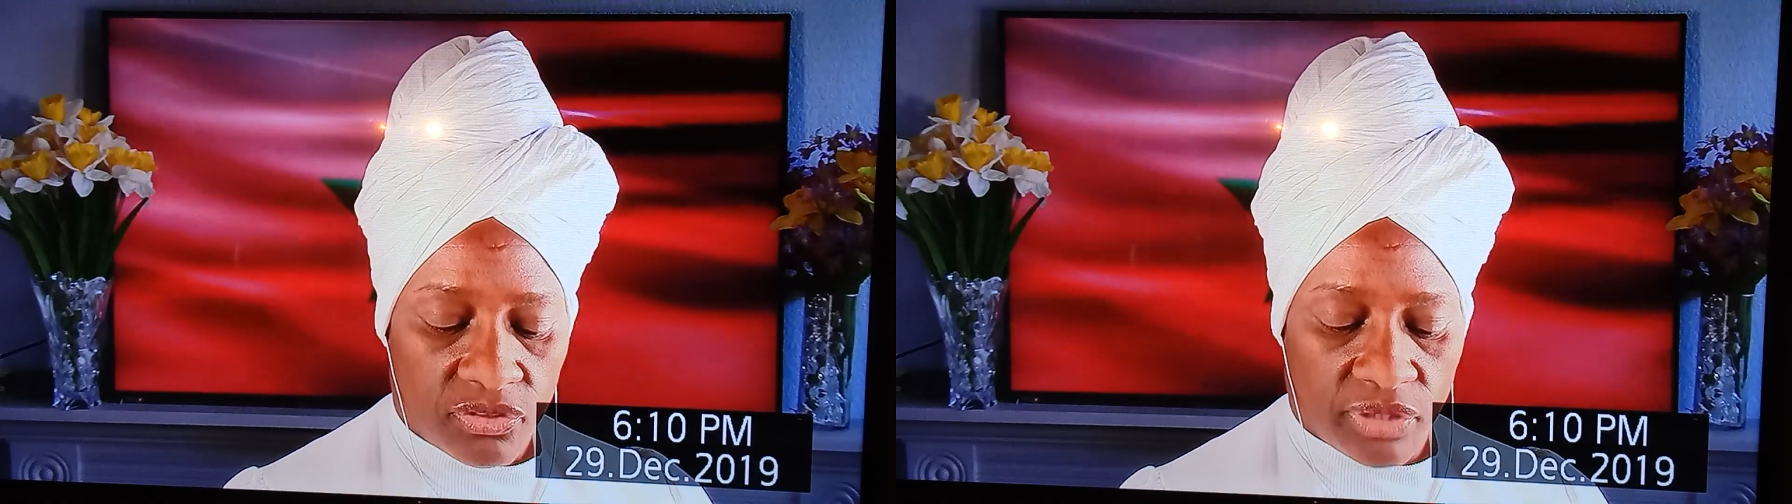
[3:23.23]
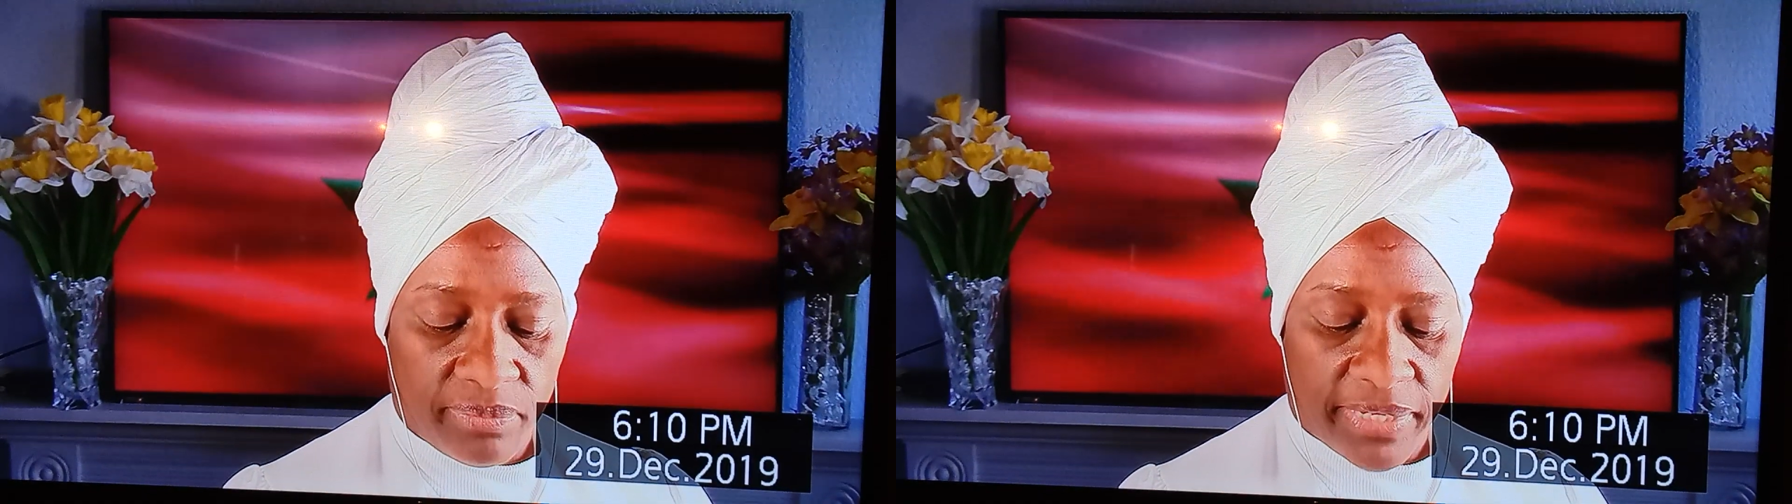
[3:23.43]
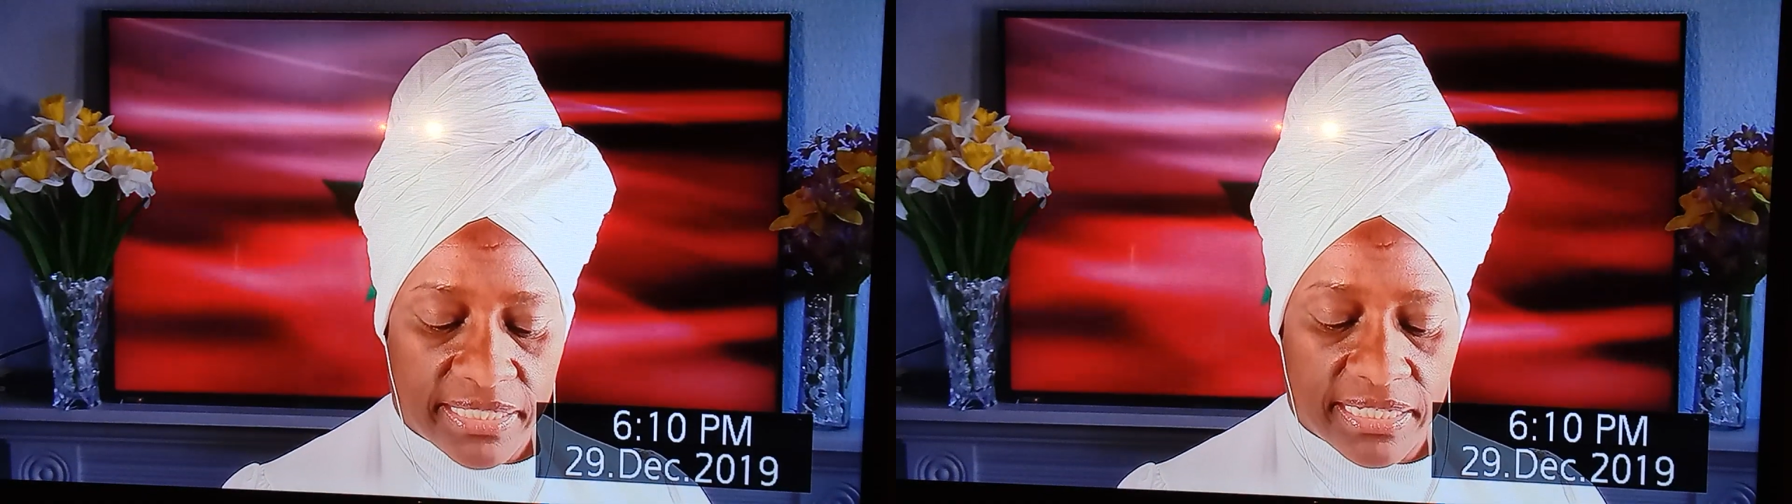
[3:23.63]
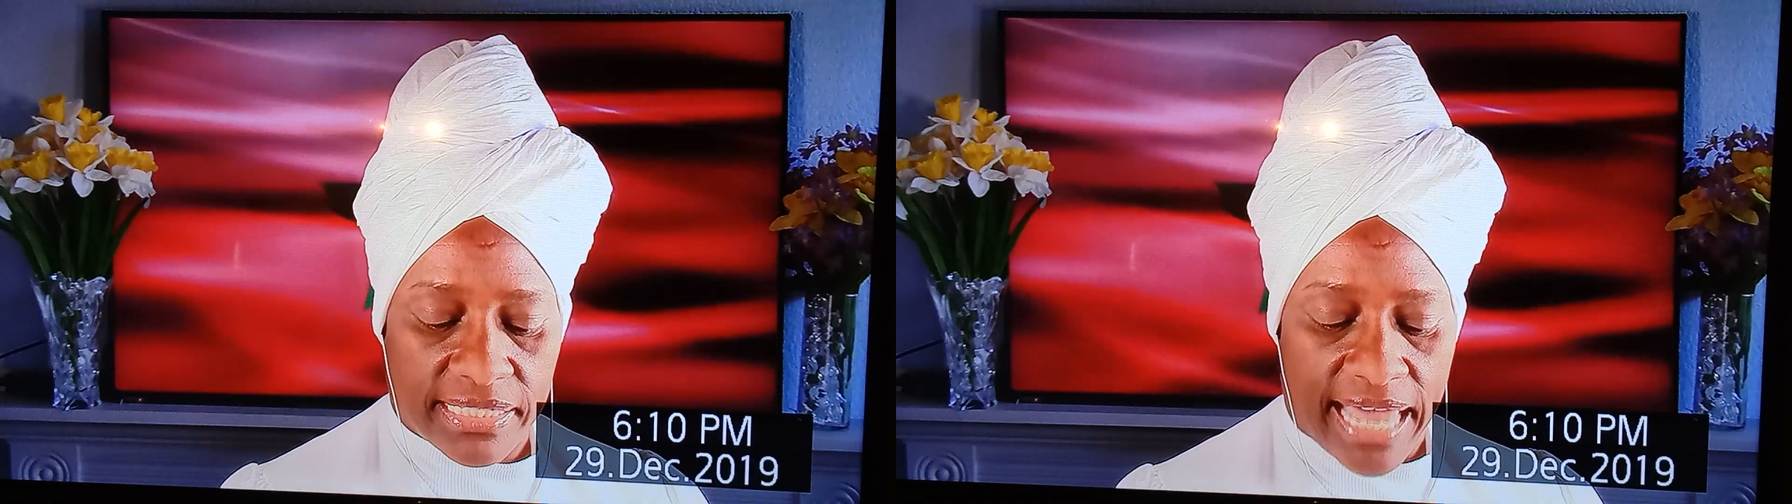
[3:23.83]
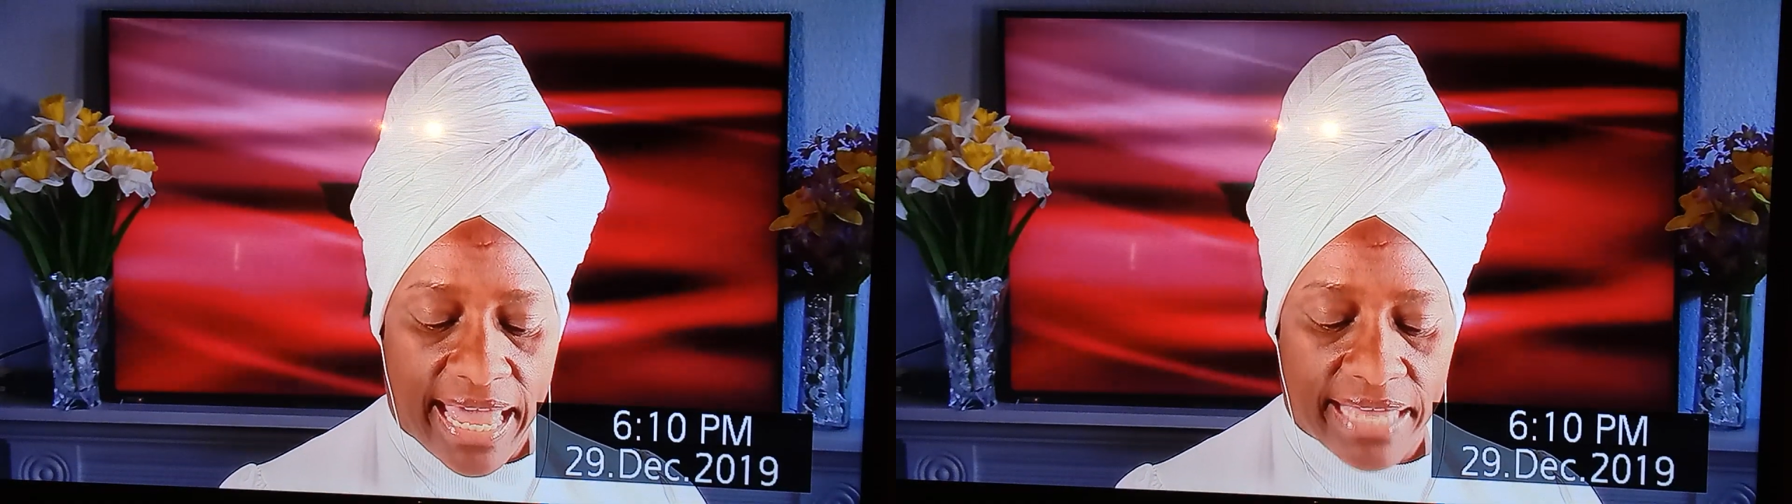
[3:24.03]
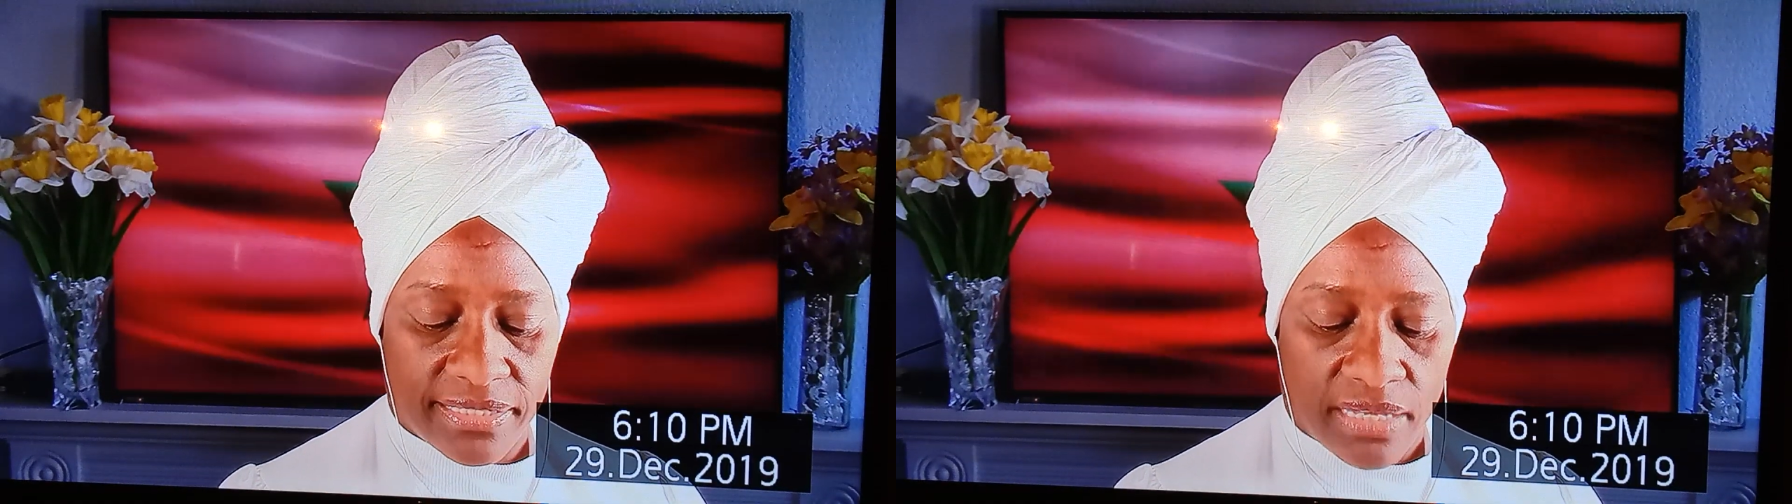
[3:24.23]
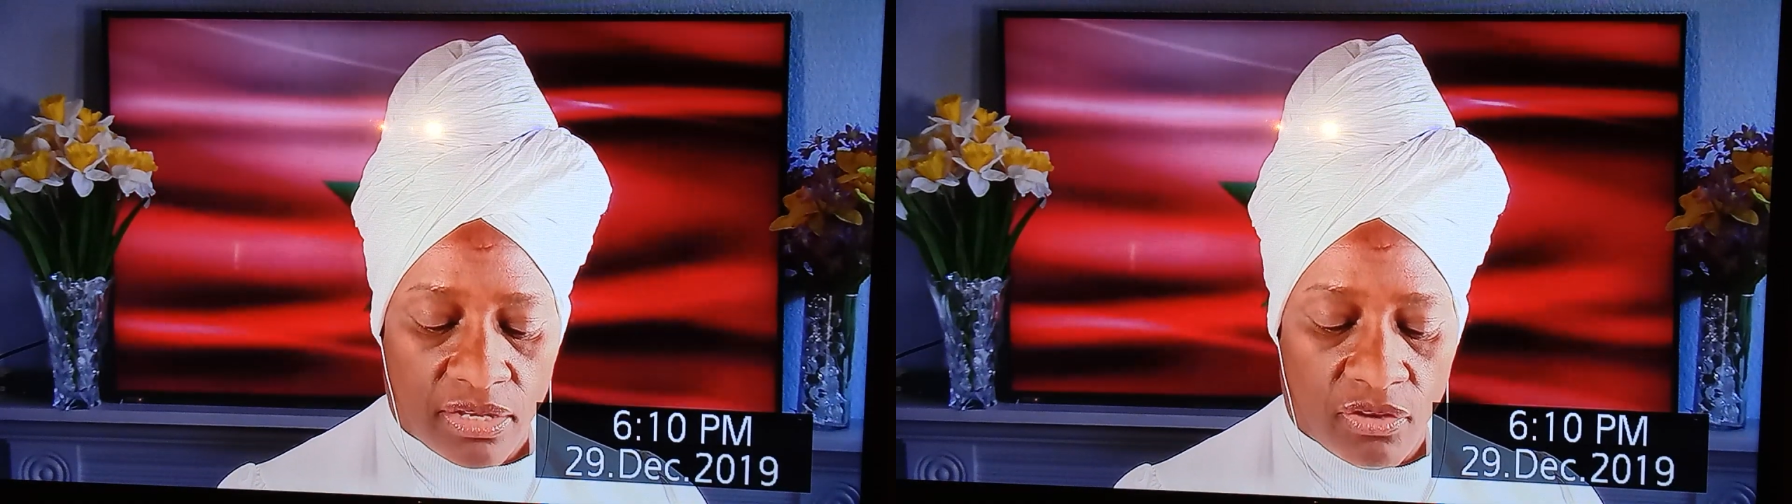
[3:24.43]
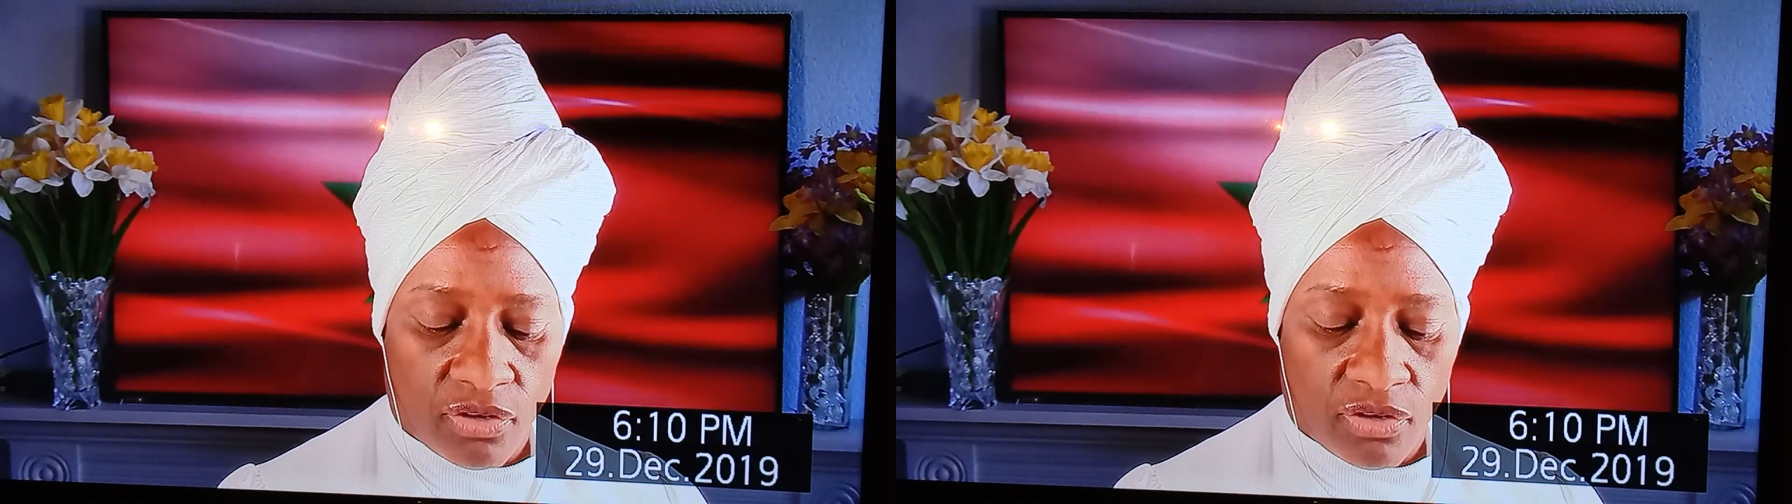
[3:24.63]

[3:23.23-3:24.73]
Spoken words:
doing business as